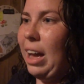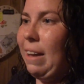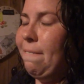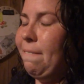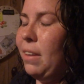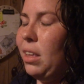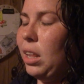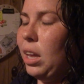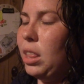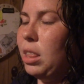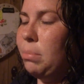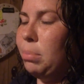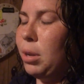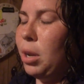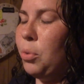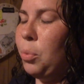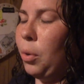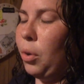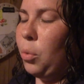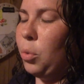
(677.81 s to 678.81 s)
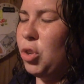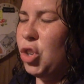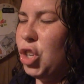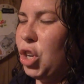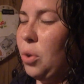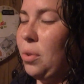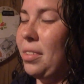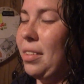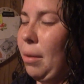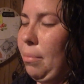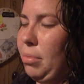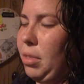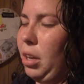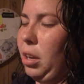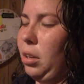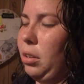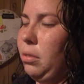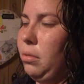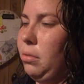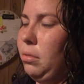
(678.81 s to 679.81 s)
I feel like the blood work would show
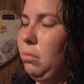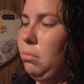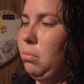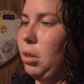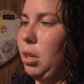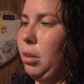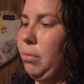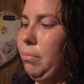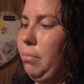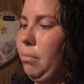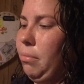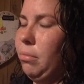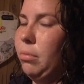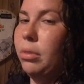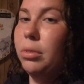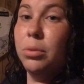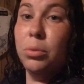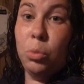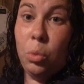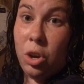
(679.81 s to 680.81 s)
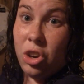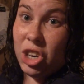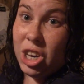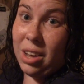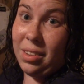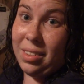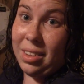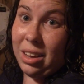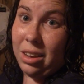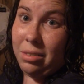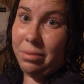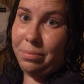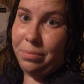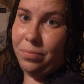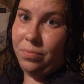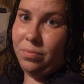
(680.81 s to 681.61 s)
something, but we shall see.